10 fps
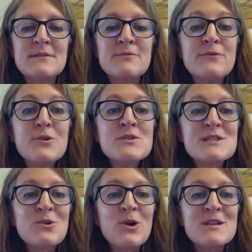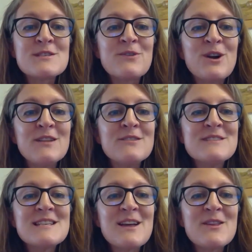food source for all of
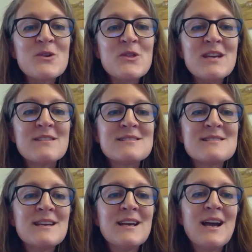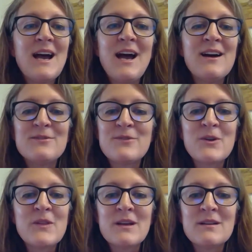these other things,
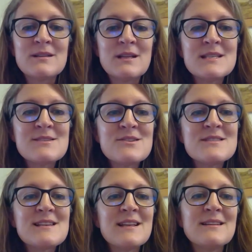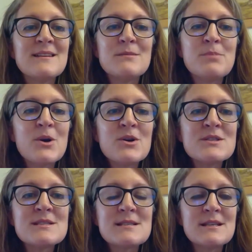for the lizards and the
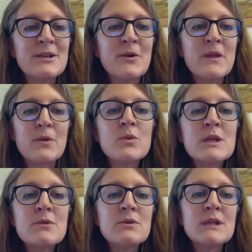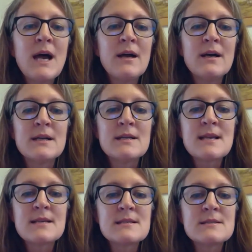birds, that really rely on
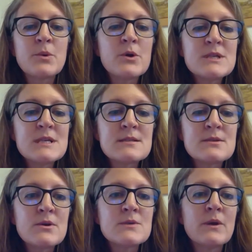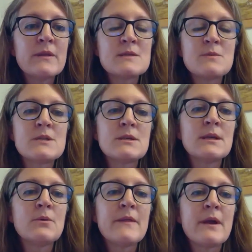insects as a protein source,
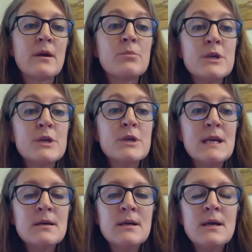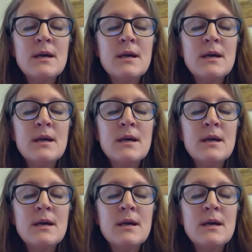especially when they're breeding,